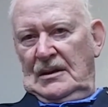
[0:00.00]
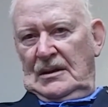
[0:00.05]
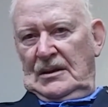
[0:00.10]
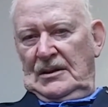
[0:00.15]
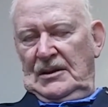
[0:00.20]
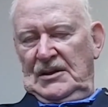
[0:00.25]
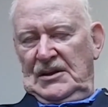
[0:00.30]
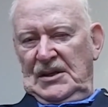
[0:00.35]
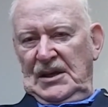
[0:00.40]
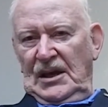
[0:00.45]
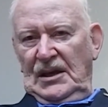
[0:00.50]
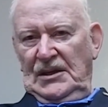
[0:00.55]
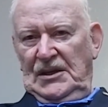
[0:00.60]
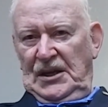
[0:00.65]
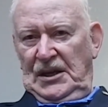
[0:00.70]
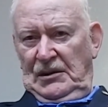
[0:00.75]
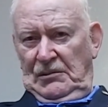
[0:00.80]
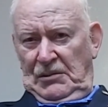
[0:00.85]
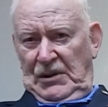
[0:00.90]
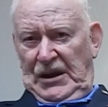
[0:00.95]
The
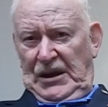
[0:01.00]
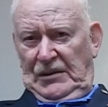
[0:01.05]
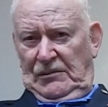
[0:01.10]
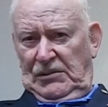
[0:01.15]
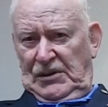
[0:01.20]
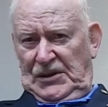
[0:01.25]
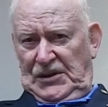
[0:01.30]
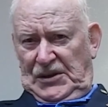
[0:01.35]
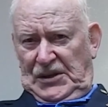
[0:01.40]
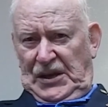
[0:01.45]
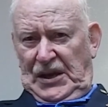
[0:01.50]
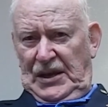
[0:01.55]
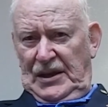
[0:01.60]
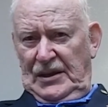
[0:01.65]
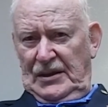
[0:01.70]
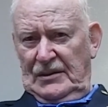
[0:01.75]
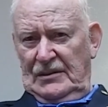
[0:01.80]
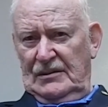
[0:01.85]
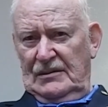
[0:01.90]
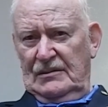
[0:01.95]
Sante raid was
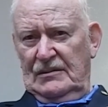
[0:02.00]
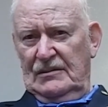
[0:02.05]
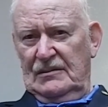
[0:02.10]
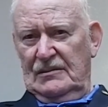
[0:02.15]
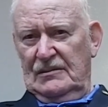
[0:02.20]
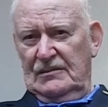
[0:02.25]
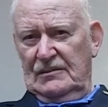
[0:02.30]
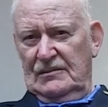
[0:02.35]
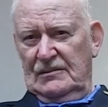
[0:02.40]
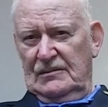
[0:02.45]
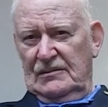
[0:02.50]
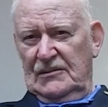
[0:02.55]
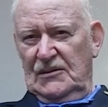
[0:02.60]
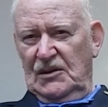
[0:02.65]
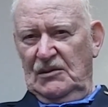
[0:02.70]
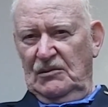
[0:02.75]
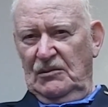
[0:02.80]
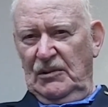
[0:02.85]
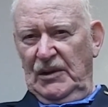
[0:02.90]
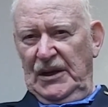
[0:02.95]

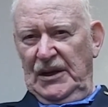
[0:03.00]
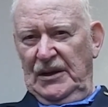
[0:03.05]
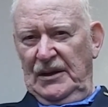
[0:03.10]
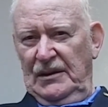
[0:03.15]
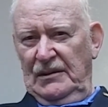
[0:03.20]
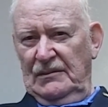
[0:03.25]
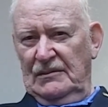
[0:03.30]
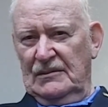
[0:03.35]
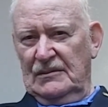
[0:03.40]
when